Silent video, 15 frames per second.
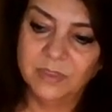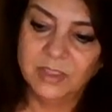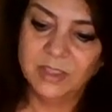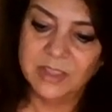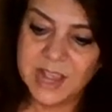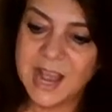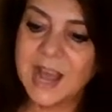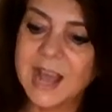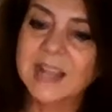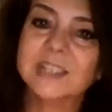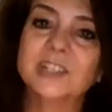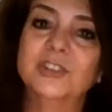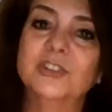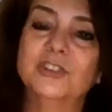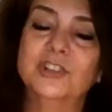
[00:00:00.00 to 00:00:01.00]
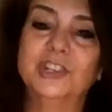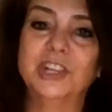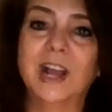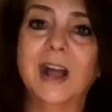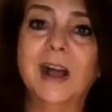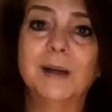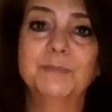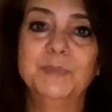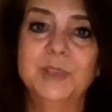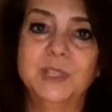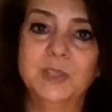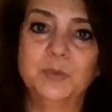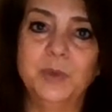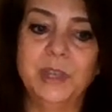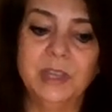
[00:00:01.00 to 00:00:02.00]
That's your job
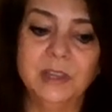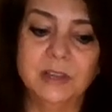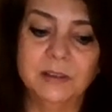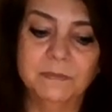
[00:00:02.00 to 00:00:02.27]
this week.